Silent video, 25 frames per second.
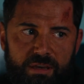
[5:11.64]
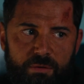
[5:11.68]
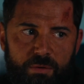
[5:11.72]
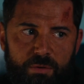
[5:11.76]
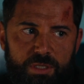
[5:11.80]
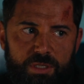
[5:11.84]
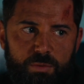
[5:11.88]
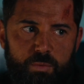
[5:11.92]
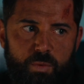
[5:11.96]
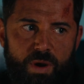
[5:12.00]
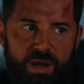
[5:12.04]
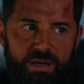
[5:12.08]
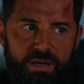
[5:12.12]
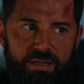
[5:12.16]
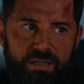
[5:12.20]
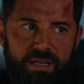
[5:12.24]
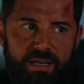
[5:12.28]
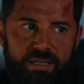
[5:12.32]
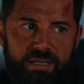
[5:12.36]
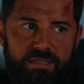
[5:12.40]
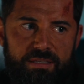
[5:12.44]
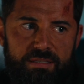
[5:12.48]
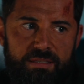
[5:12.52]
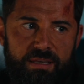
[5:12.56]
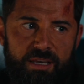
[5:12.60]
about the mining
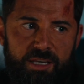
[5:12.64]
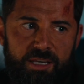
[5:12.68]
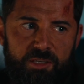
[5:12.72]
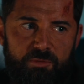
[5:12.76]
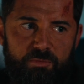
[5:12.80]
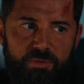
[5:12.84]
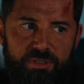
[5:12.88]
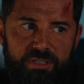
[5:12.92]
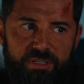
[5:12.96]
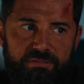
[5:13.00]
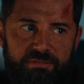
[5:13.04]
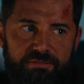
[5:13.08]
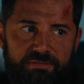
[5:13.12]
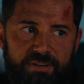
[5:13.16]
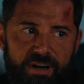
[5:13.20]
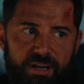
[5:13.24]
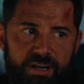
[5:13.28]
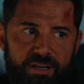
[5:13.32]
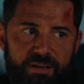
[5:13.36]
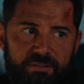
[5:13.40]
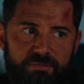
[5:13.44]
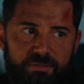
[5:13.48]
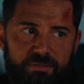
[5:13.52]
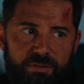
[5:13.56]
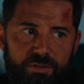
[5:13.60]
colony.
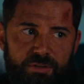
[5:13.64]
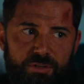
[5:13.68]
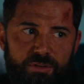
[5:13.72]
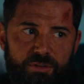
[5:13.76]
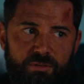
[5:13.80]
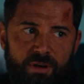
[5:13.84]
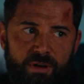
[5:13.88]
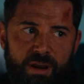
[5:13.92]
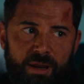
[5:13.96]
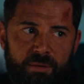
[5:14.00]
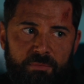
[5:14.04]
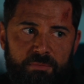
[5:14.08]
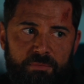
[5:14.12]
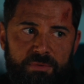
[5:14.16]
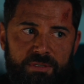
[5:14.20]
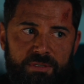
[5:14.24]
It doesn't